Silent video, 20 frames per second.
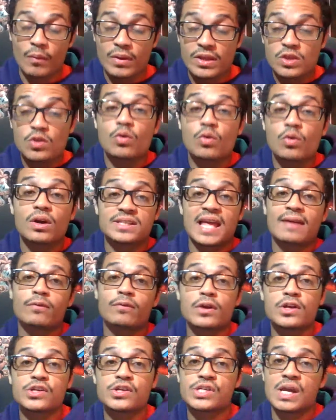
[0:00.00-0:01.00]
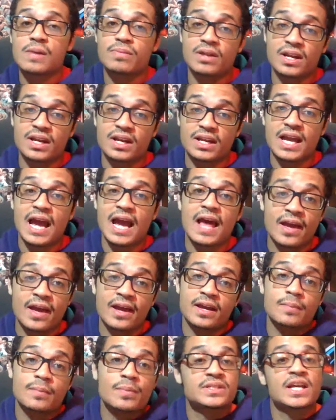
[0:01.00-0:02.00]
that we knew as a heavyweight champion, and a guy
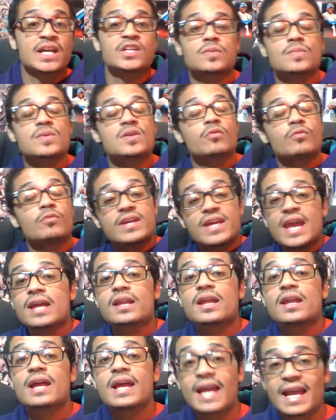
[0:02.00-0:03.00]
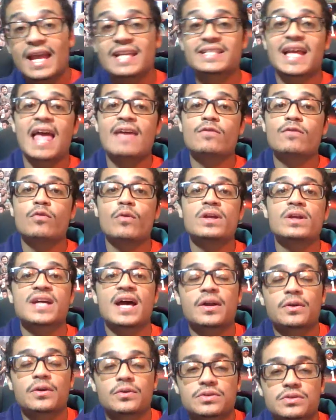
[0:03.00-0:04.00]
that can potentially regain his light heavyweight
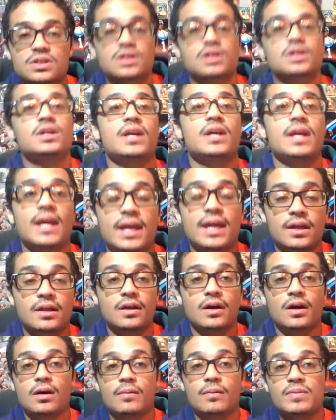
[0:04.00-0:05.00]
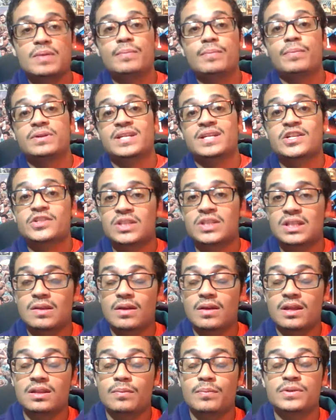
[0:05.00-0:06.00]
titles and be
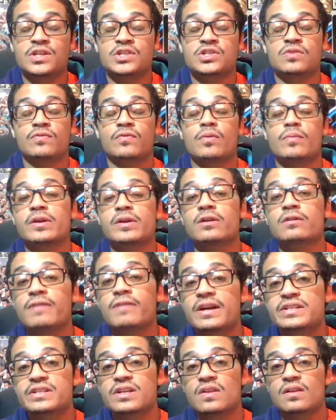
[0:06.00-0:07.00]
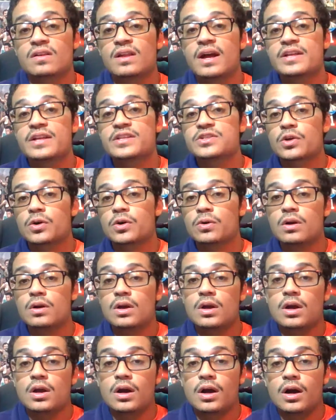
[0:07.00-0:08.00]
potentially in the position for bigger fights down the line. So
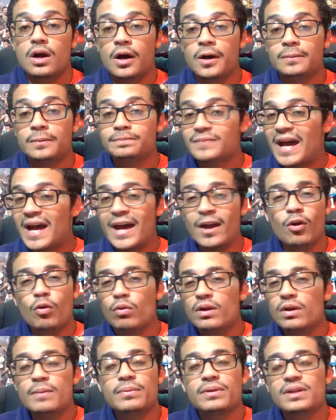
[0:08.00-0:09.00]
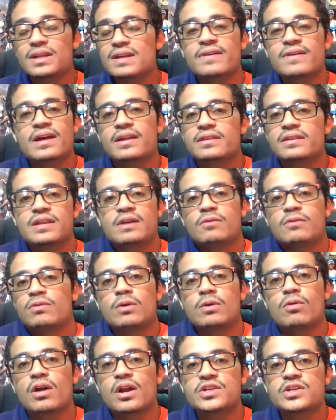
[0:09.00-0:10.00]
I don't really believe that they
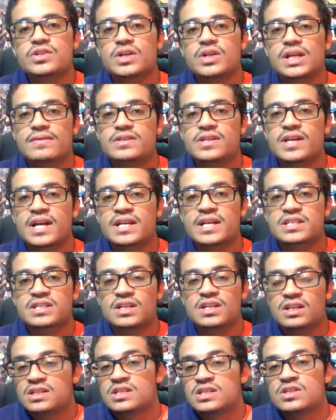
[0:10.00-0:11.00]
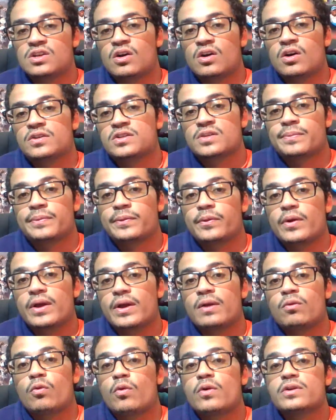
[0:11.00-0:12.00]
really wanted John David Jackson. And this is all just a ploy
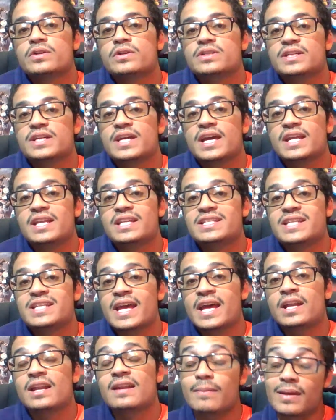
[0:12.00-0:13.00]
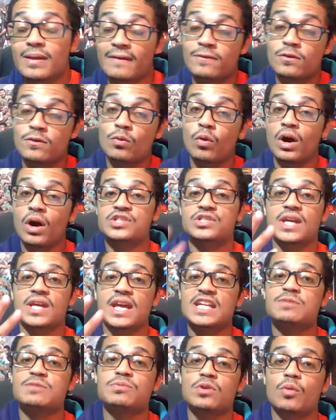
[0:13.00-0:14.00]
and Ward to get in his head. And I mean, if you watch
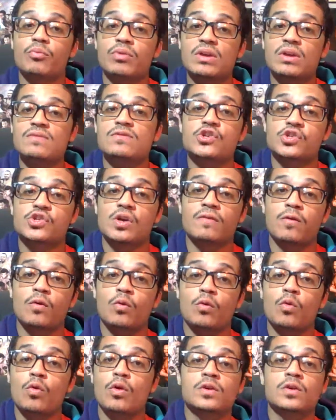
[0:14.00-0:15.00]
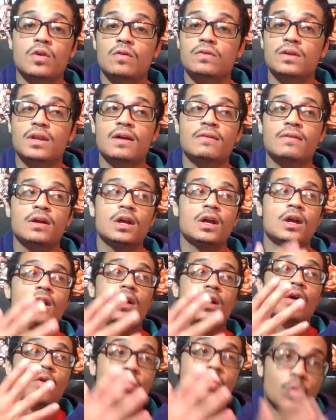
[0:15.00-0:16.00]
the HBO preview show for Ward Kovalev,
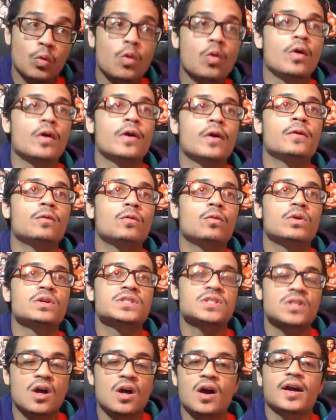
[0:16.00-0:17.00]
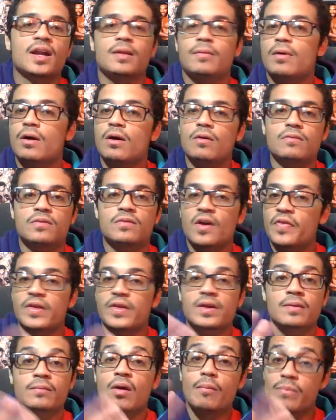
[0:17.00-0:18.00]
Ward was talking about
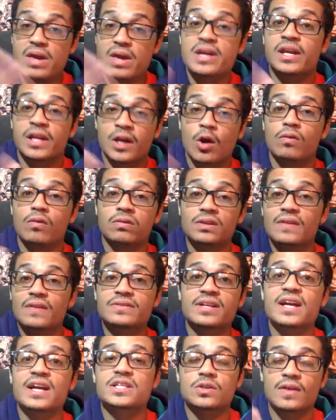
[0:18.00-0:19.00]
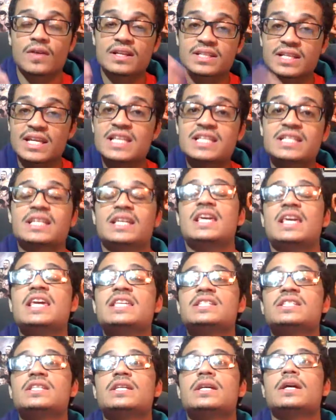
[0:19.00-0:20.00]
nothing but being in Kovalev's head. So that
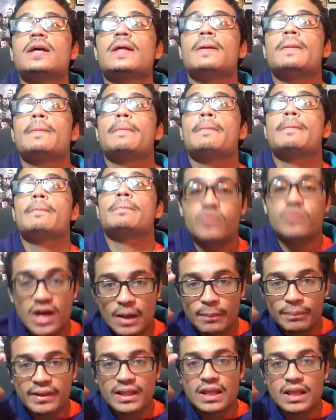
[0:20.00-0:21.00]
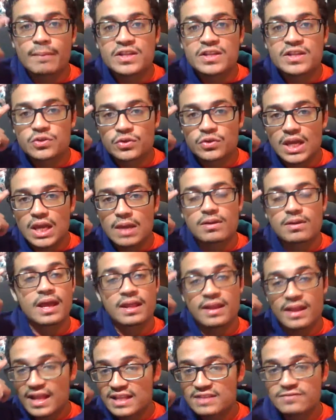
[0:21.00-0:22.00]
he's trying to play the mental game,
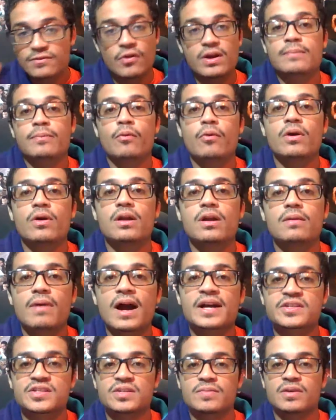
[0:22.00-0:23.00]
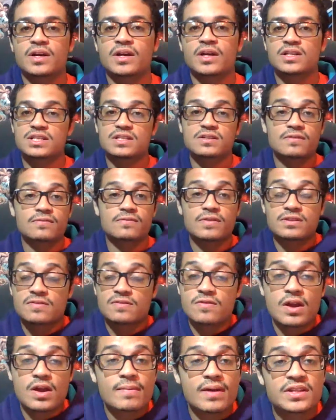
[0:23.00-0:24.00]
and that's very important in boxing because it's
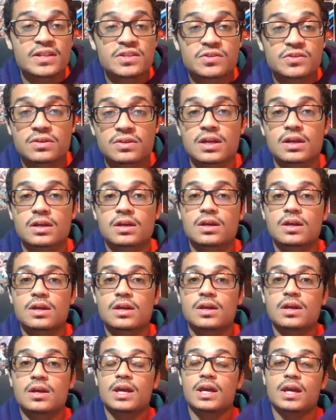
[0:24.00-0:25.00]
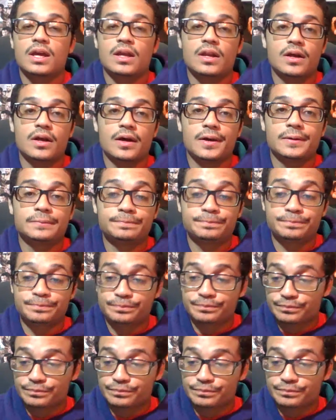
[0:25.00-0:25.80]
a very mental thing. And